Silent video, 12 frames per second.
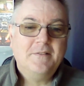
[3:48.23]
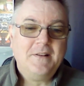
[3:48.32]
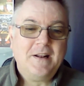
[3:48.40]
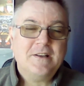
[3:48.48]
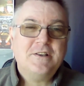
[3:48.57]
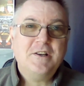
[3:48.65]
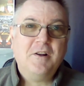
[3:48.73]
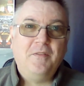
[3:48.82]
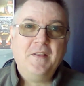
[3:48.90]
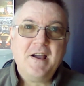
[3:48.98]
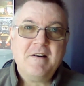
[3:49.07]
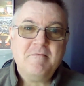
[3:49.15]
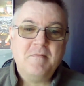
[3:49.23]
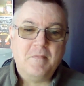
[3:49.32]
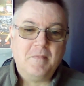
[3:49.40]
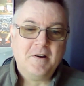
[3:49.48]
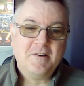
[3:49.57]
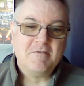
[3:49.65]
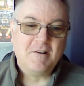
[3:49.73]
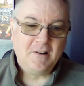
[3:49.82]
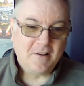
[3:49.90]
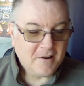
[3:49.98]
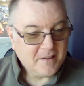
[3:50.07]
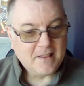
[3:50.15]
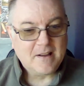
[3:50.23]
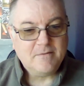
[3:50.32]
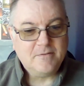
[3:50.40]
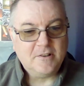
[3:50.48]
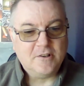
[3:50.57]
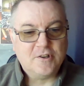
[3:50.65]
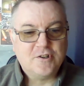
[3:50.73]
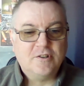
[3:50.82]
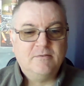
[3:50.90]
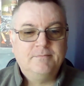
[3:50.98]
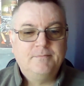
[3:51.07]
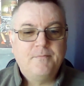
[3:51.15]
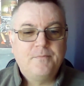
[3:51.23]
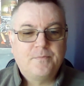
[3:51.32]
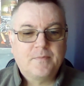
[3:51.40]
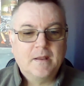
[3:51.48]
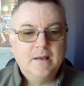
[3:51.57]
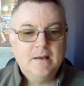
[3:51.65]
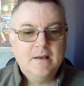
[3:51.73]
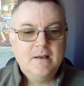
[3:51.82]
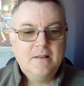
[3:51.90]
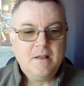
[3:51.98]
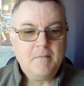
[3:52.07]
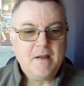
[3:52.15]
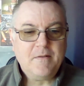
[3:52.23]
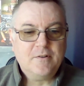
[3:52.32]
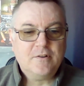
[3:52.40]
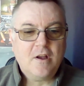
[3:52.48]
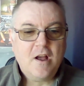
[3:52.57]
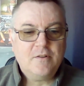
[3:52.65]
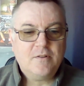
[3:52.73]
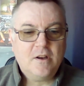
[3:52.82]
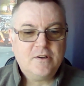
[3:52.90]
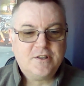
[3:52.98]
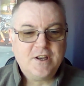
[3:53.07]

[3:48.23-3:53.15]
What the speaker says: actually on the album. I quite like that version. Then we have a